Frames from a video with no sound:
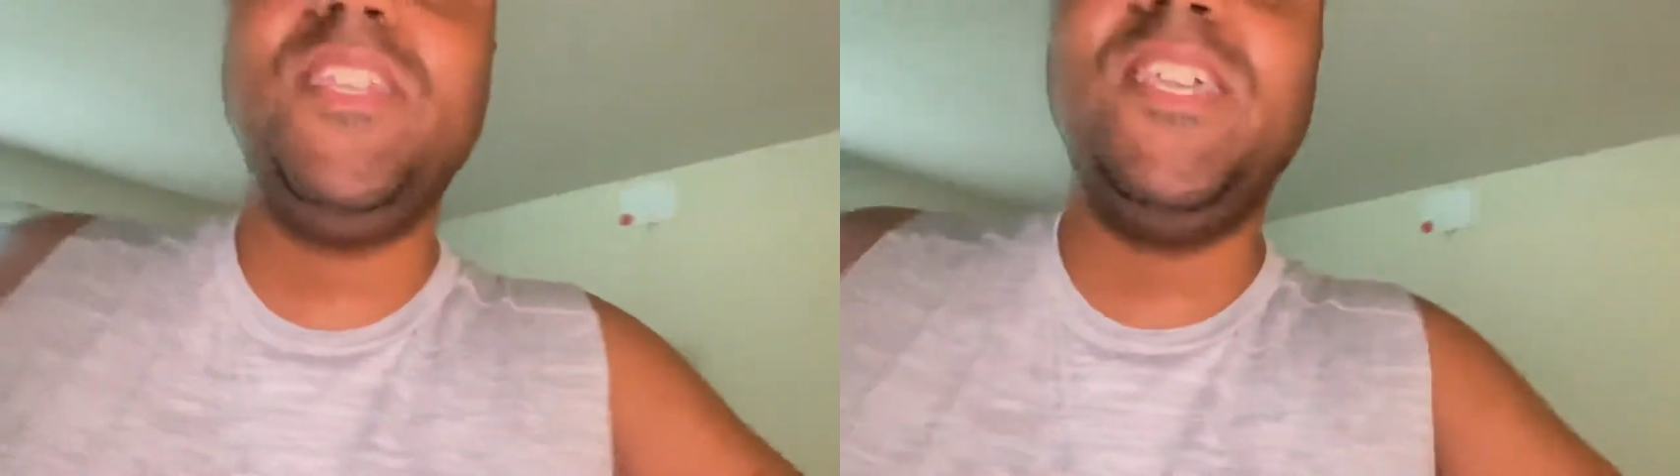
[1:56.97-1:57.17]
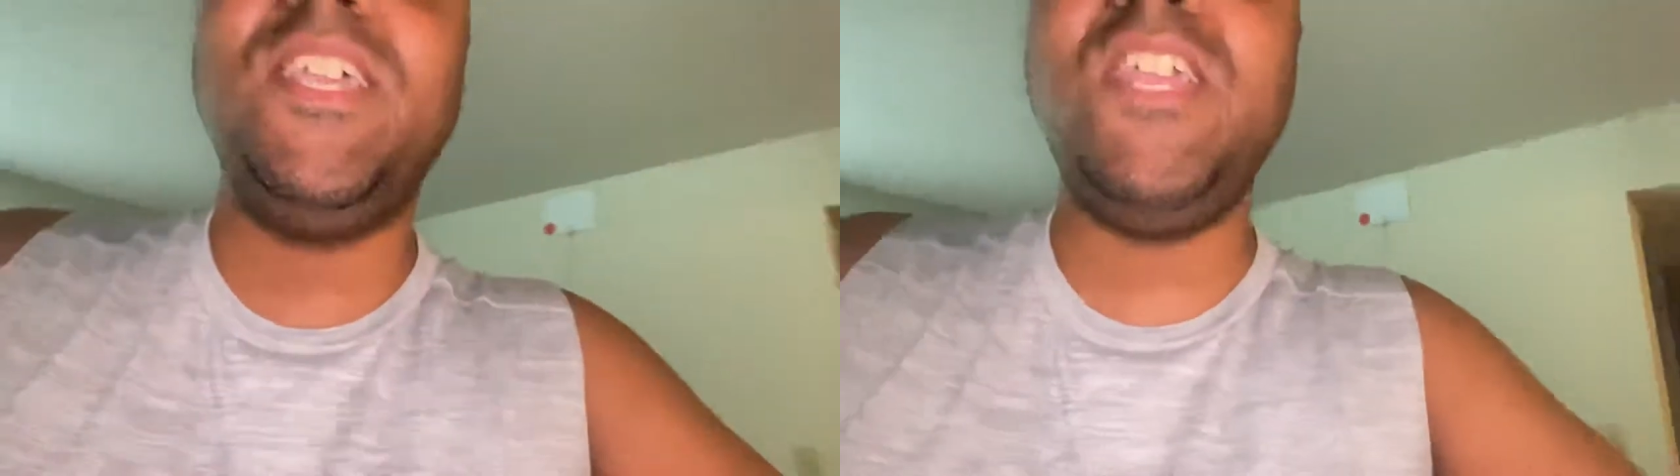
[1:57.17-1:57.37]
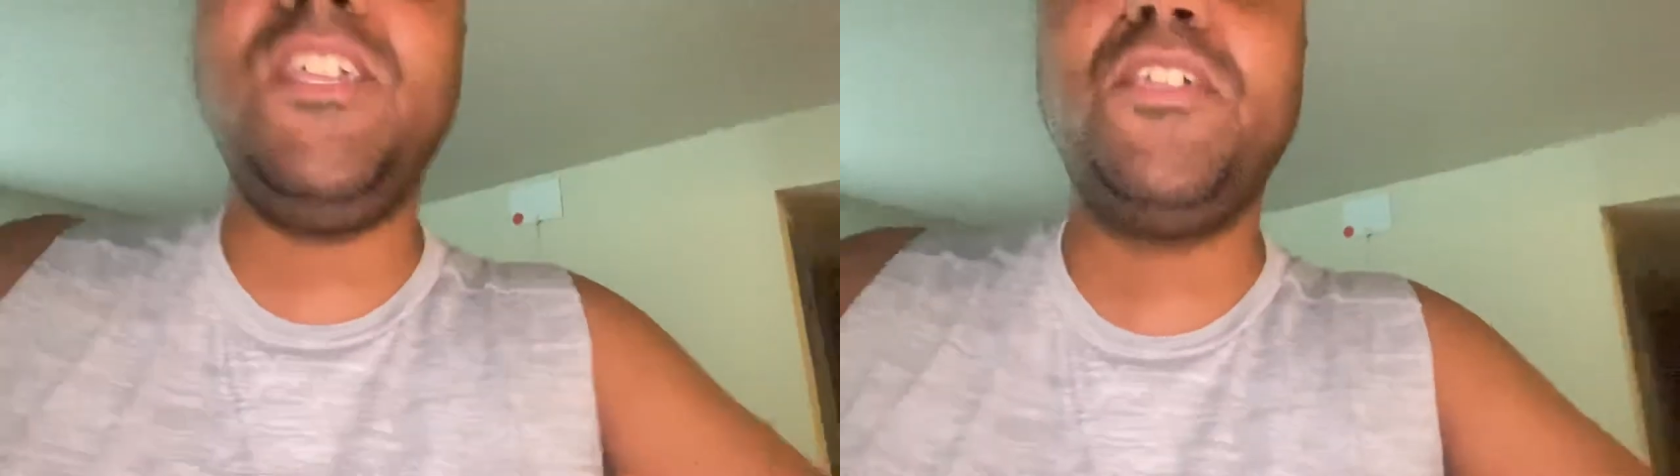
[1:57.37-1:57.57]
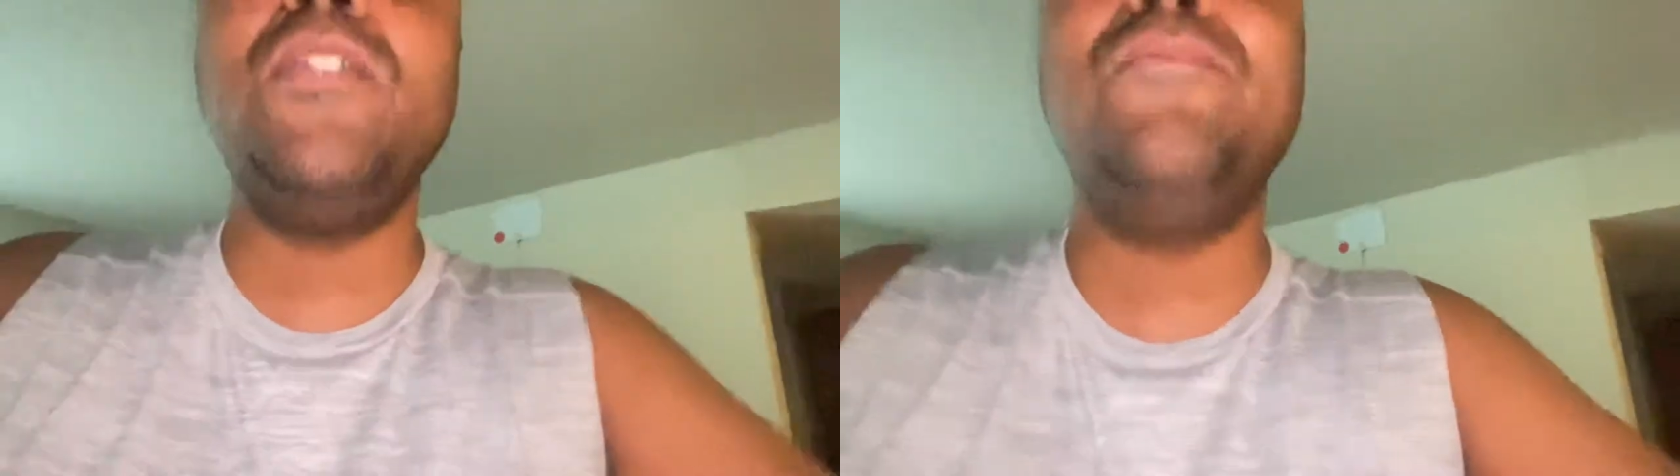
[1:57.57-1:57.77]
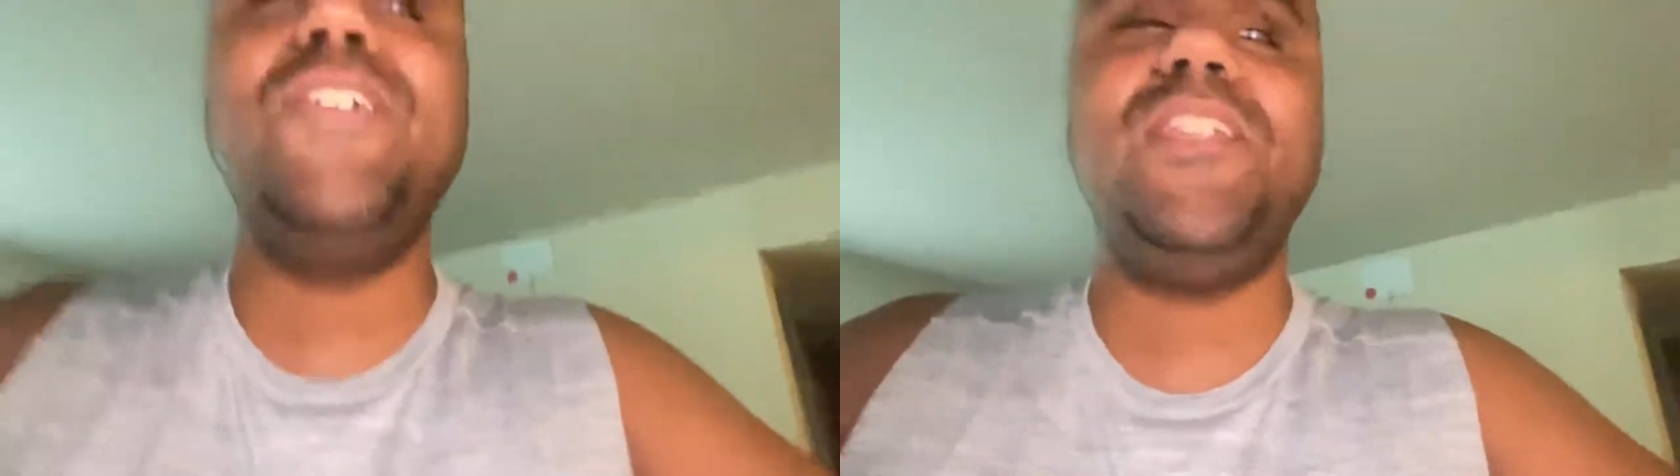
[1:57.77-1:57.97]
he
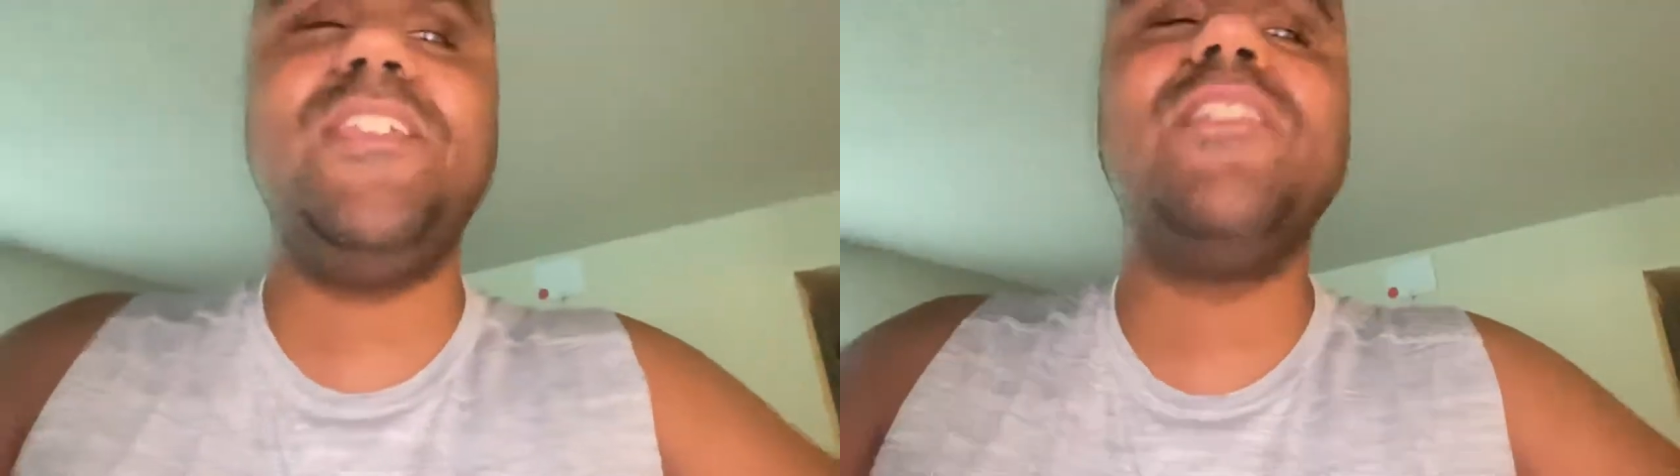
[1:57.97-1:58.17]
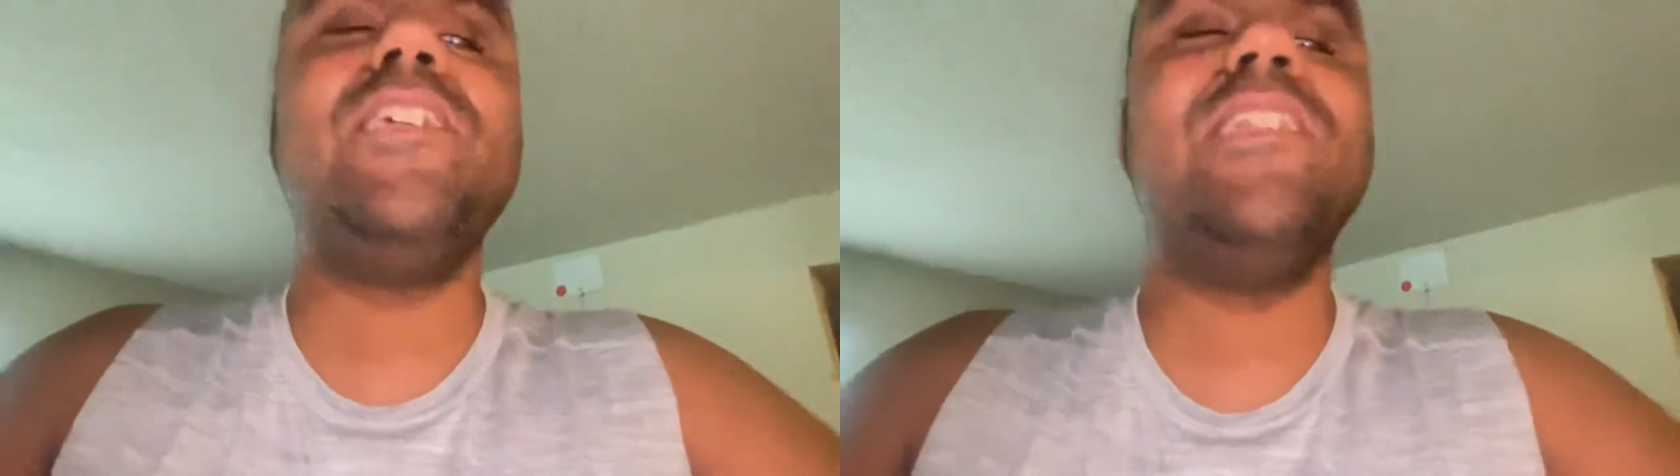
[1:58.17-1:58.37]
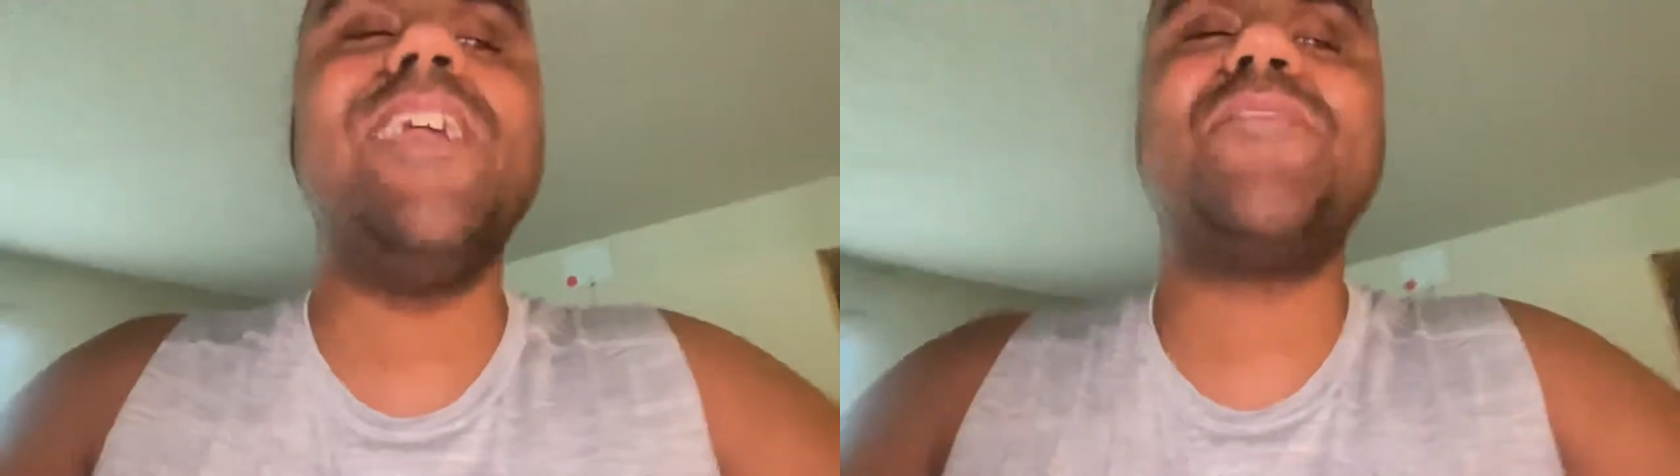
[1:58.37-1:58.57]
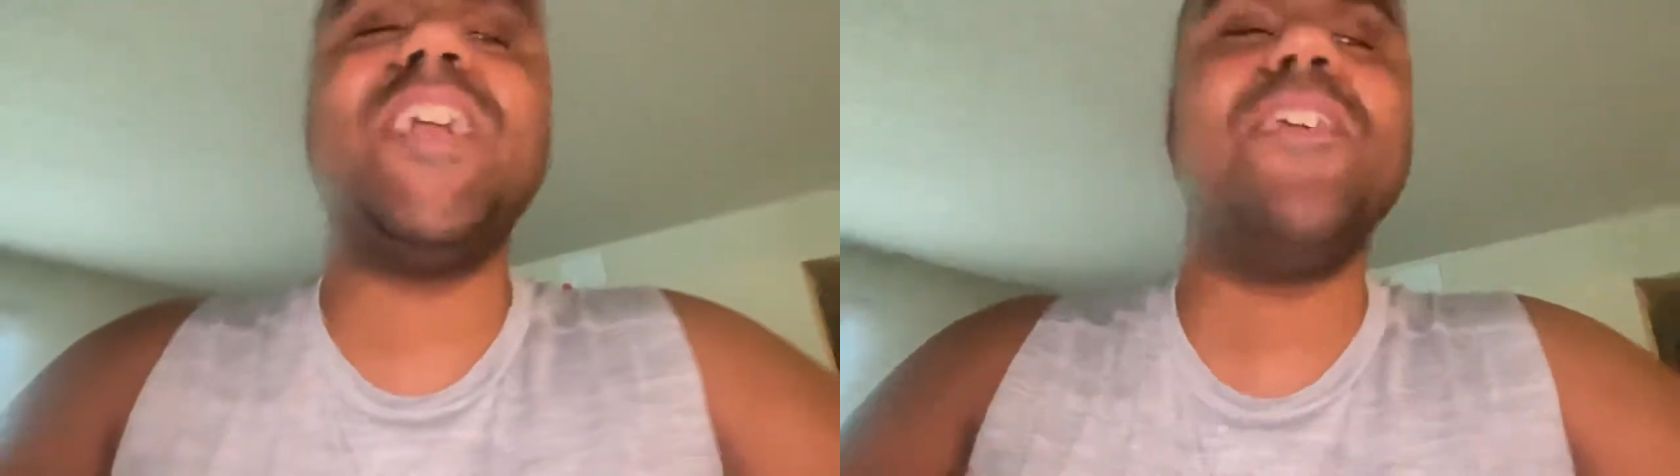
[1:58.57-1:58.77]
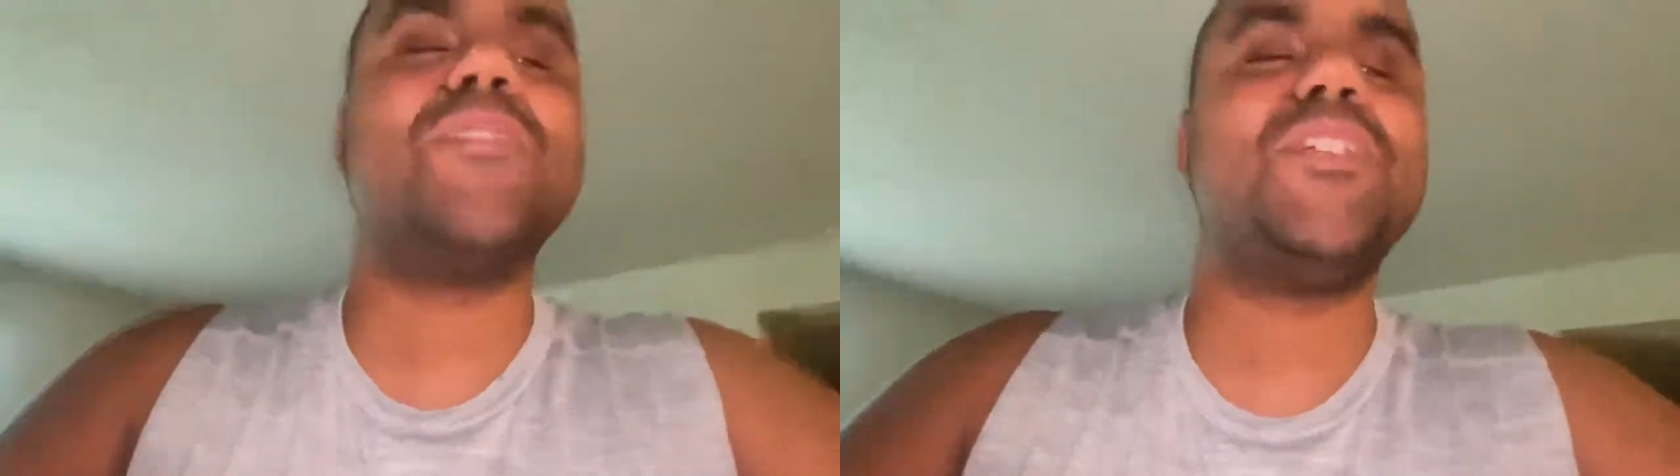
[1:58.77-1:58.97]
conveniently left
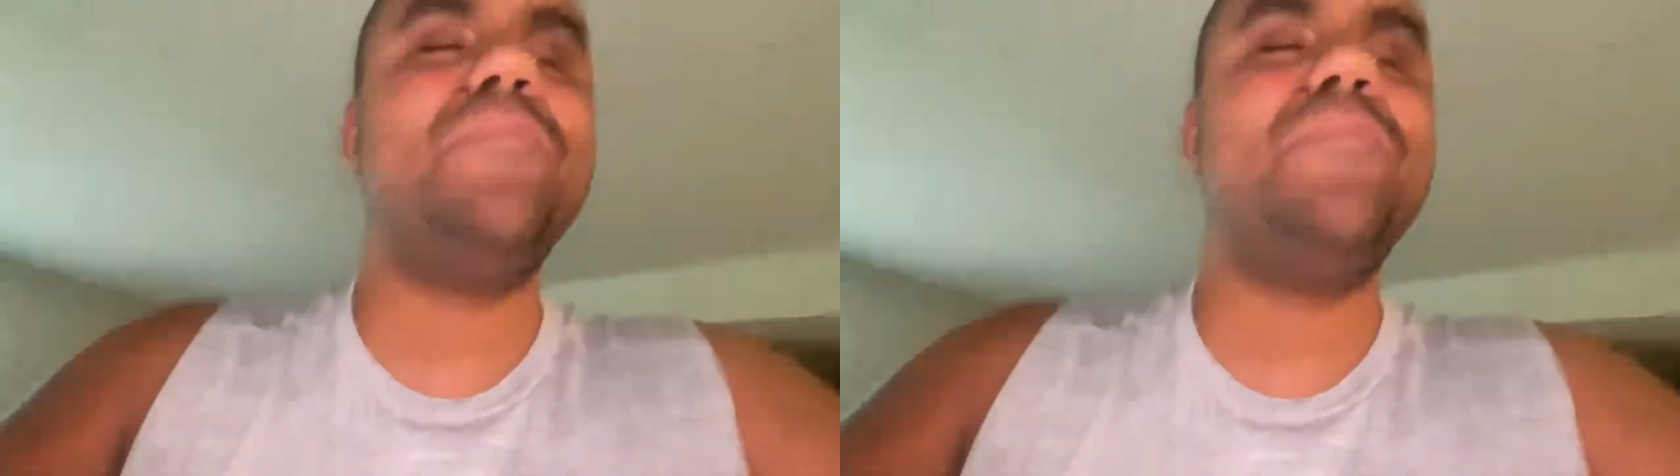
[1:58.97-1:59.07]
out.